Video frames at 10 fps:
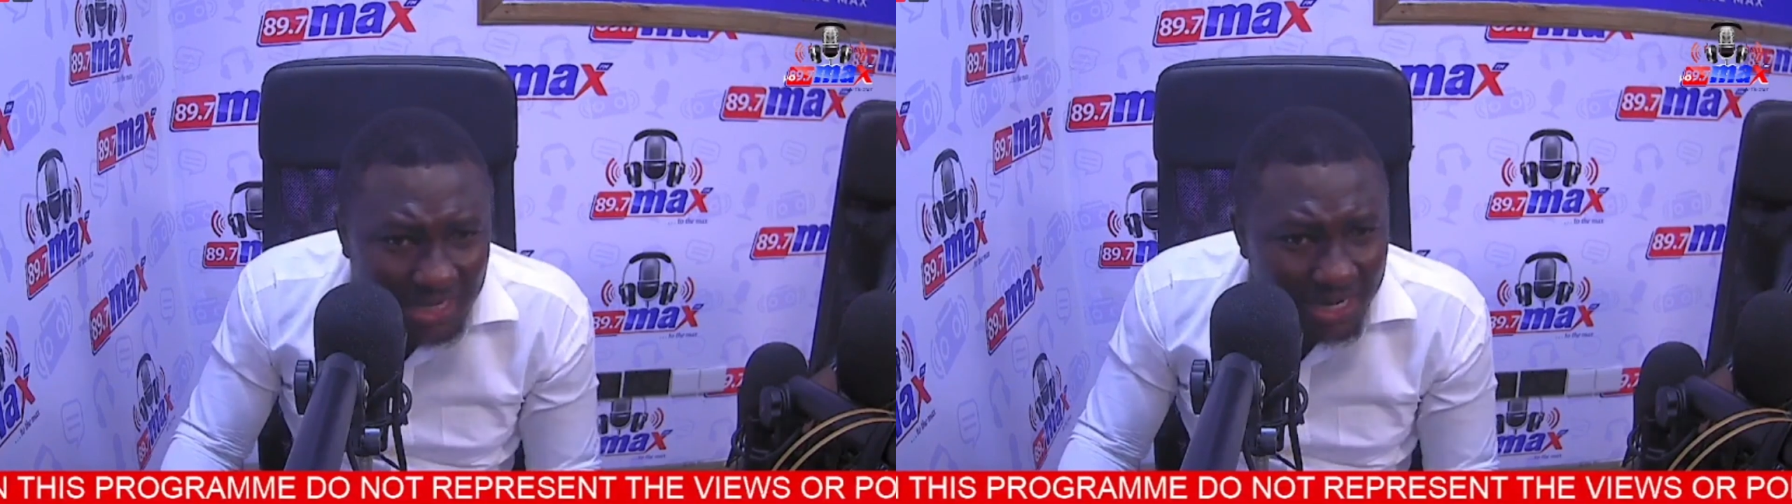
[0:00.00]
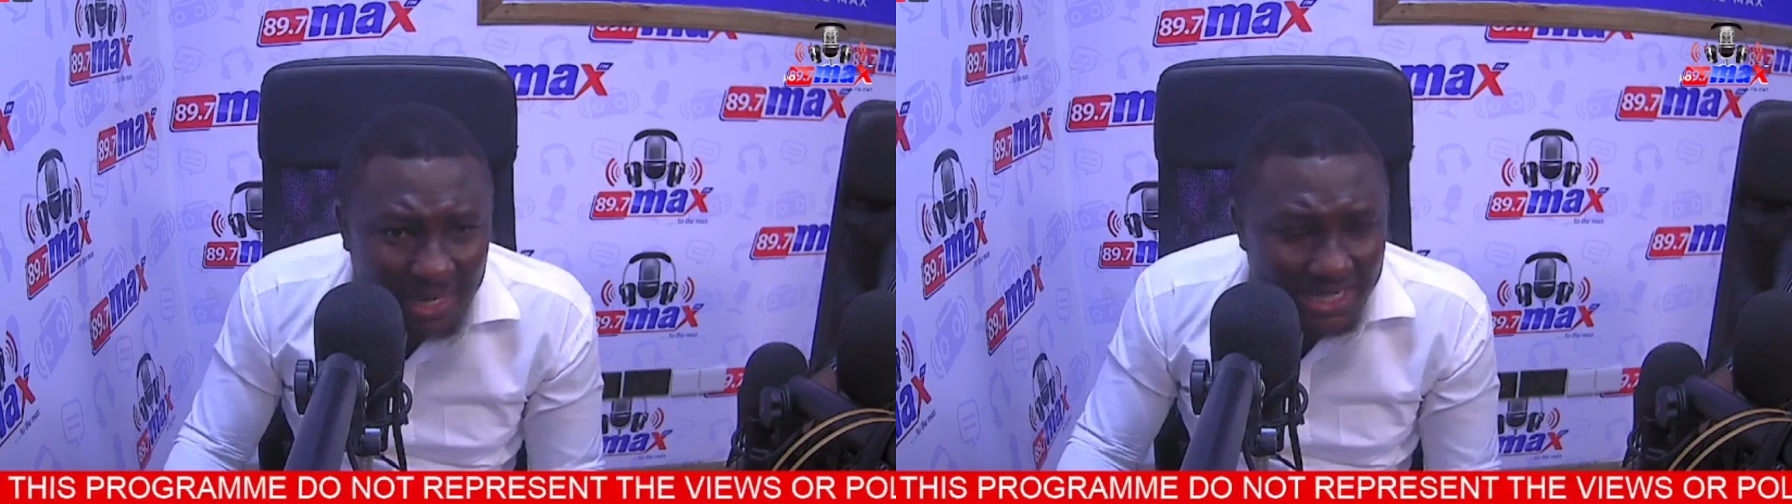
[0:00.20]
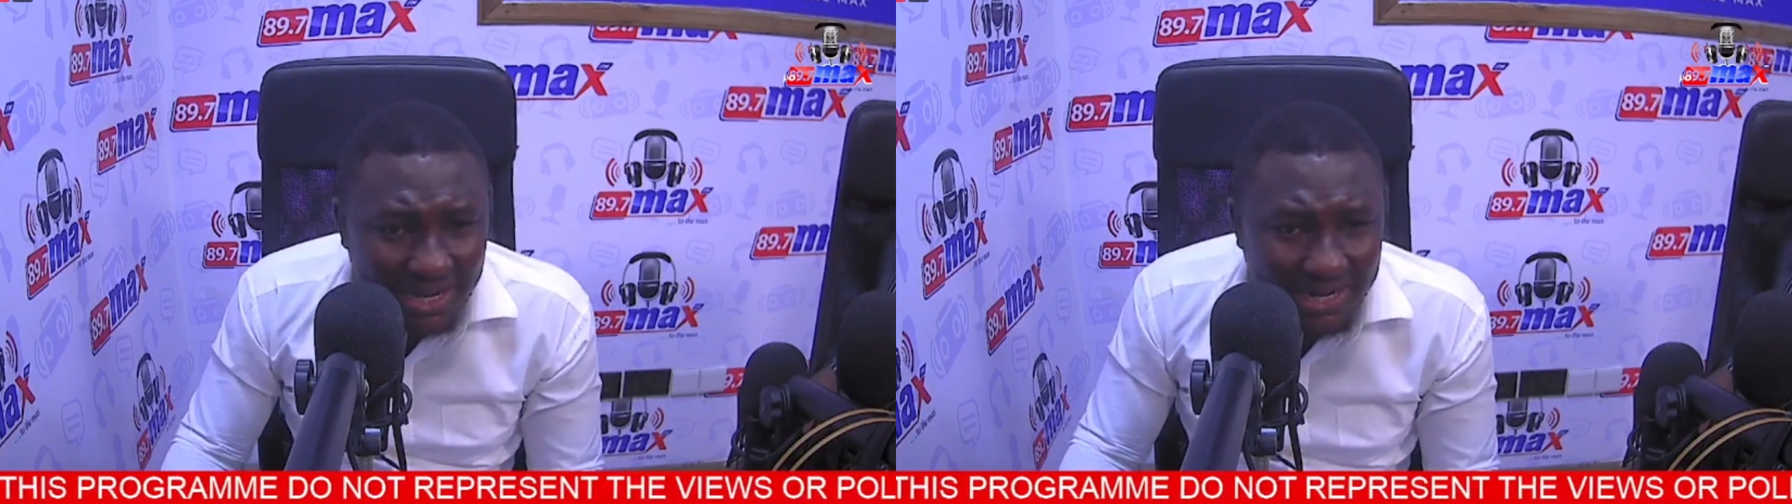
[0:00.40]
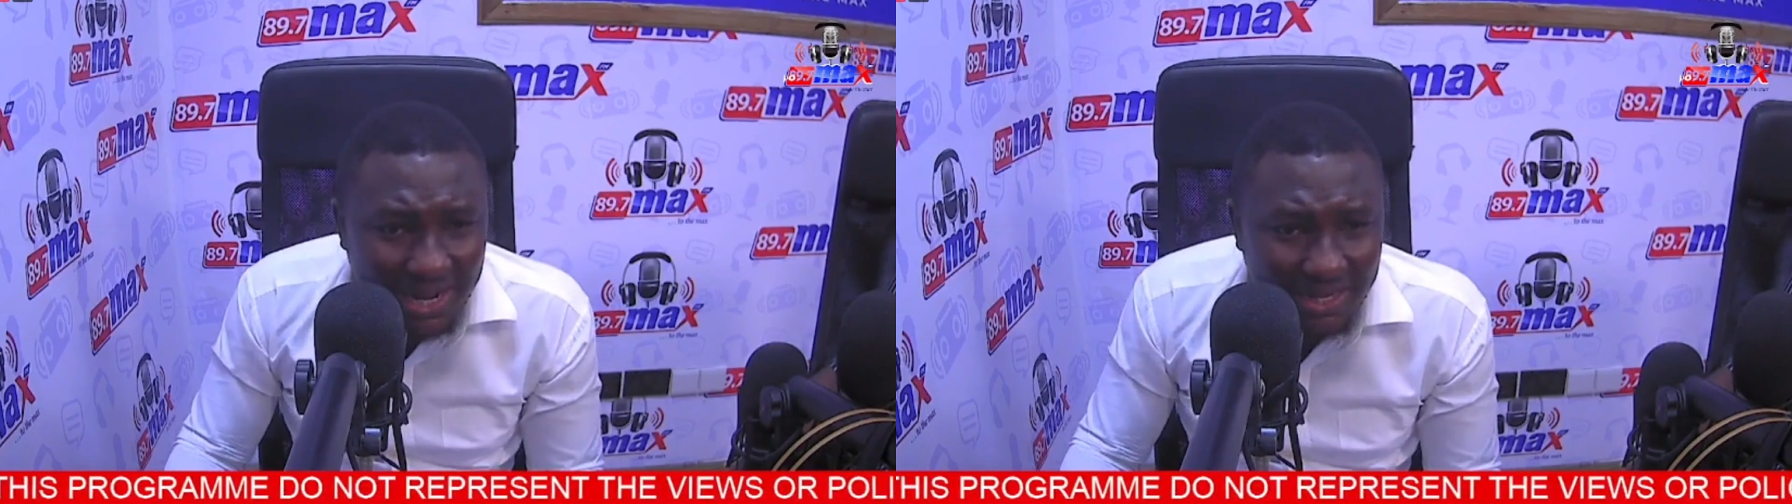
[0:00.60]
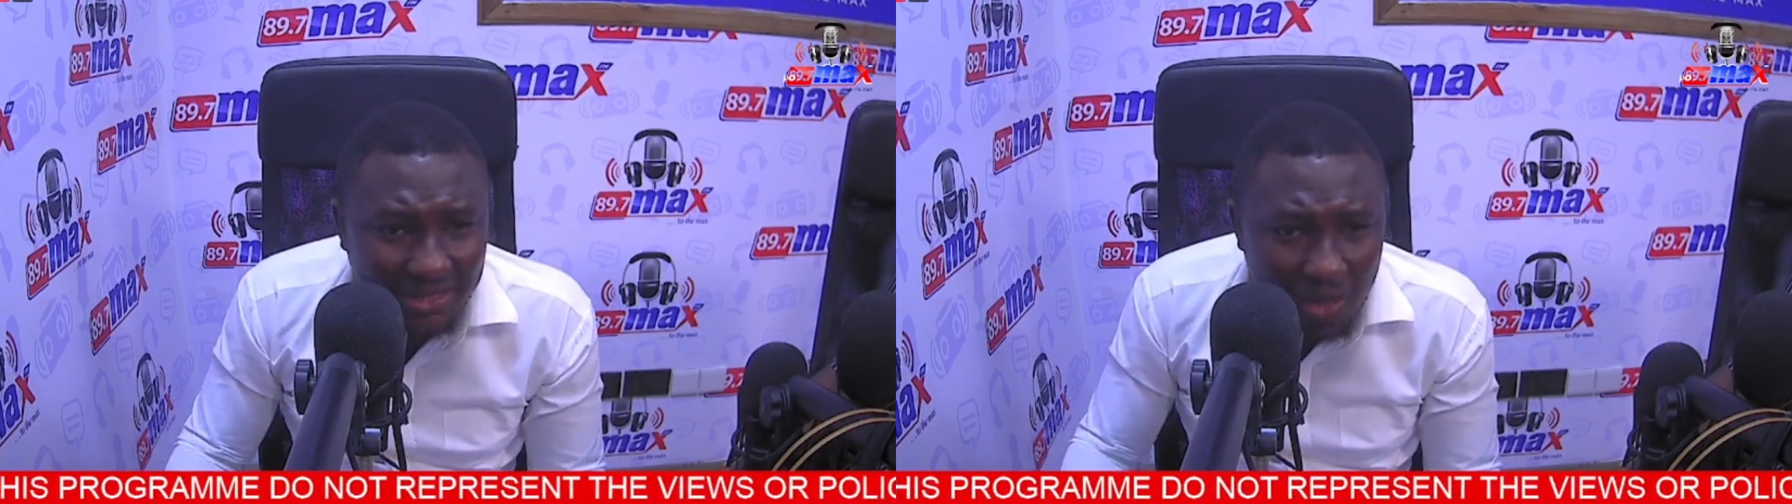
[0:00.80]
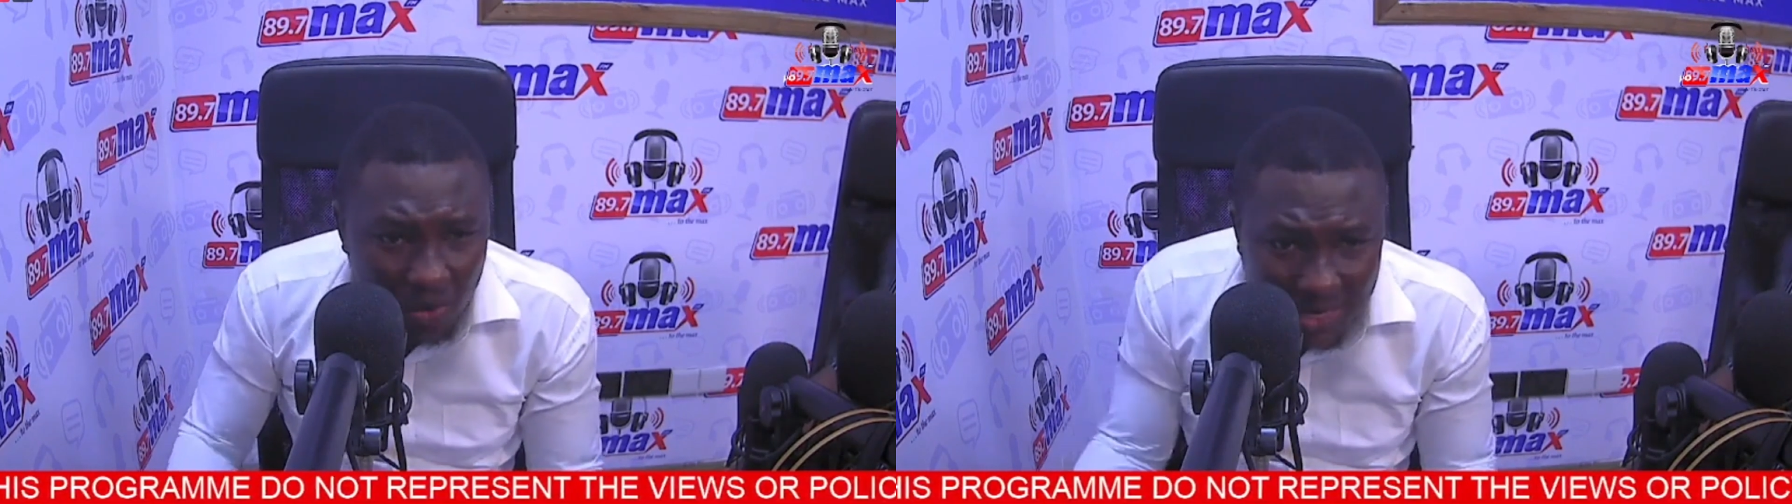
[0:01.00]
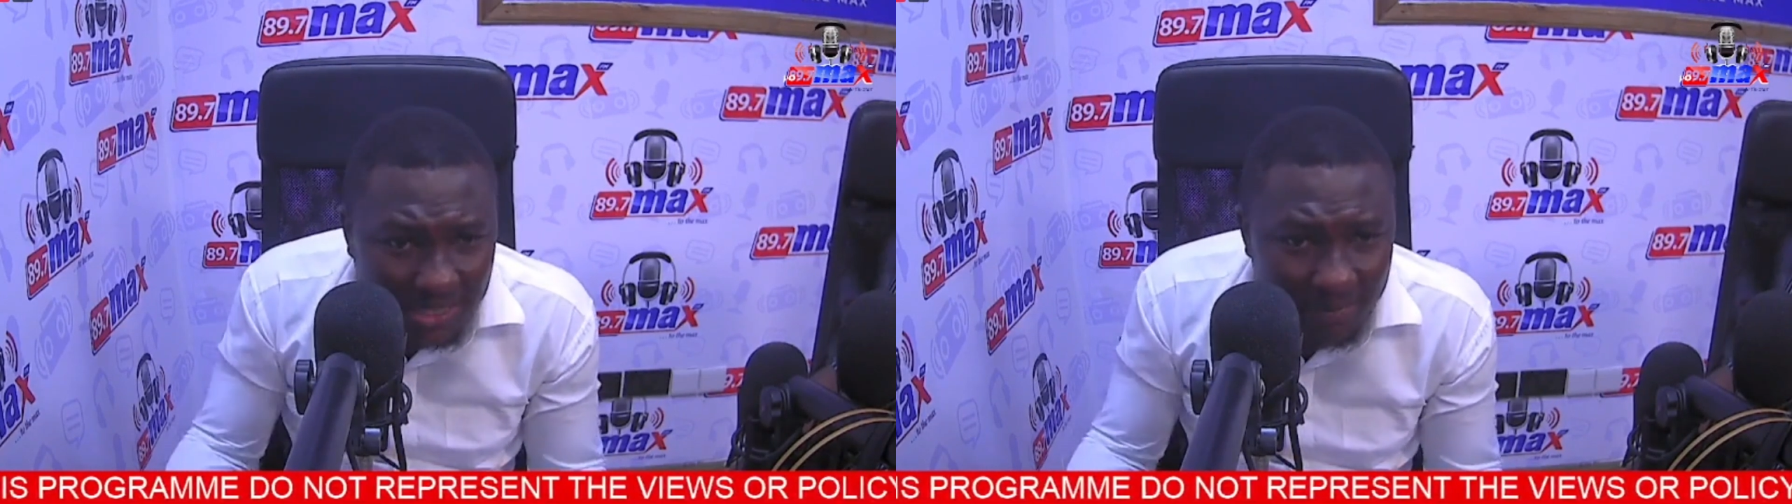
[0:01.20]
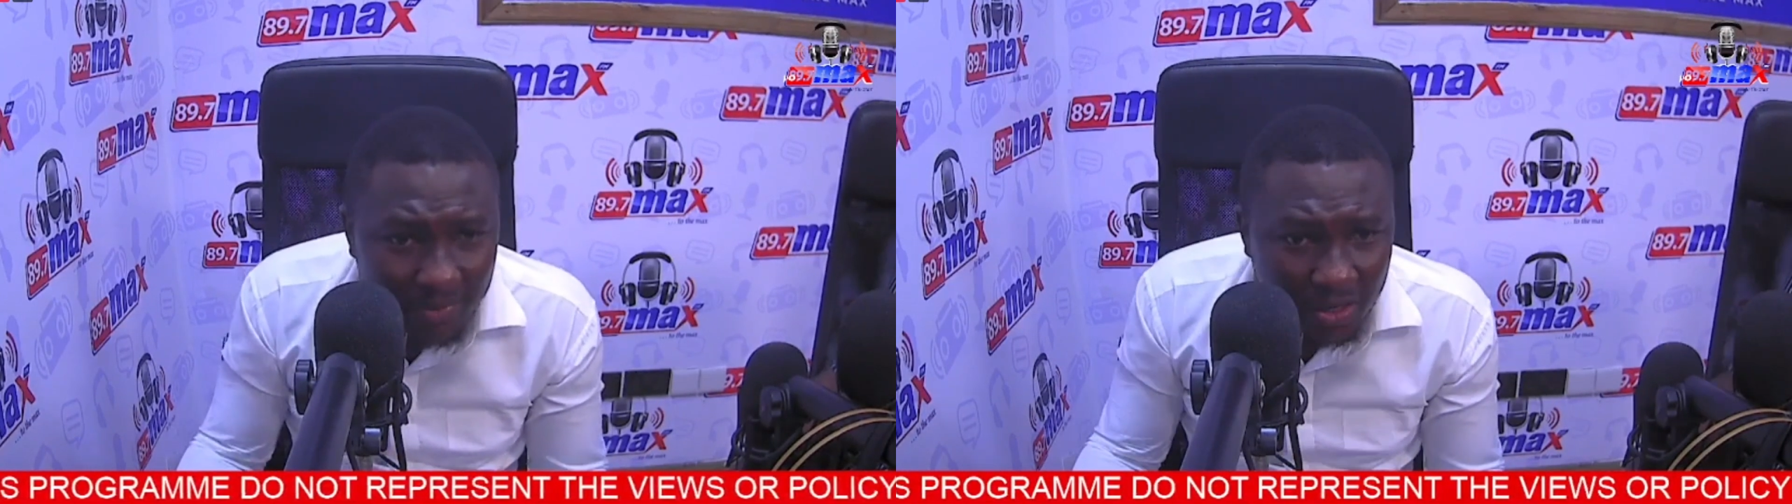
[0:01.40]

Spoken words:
Manchester United. Don't waste him.